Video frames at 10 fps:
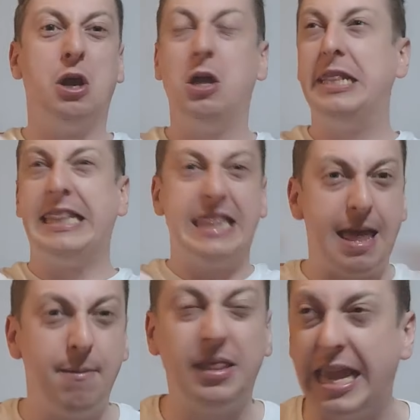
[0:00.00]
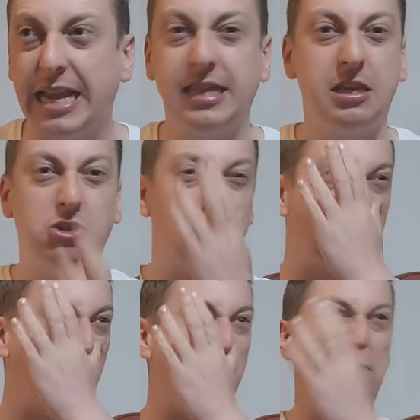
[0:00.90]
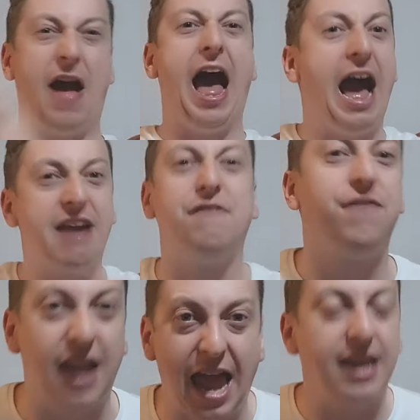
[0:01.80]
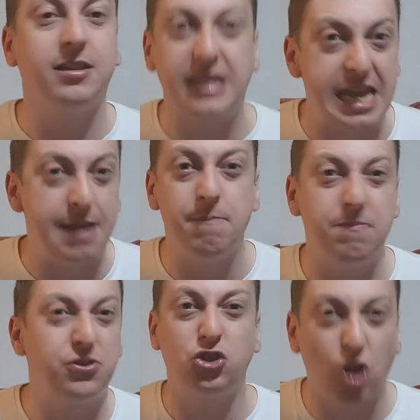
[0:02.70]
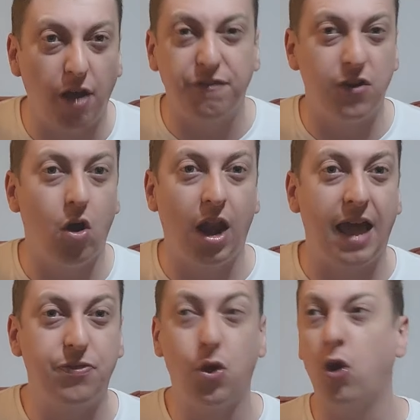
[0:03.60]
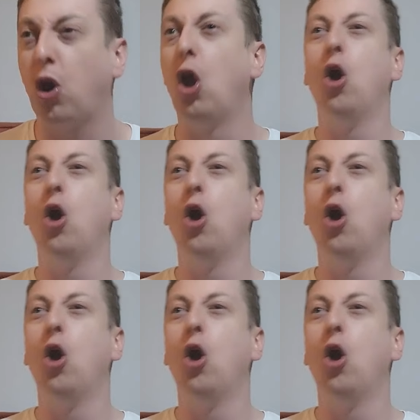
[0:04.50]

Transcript: like just high-flying cape stuff and all that there.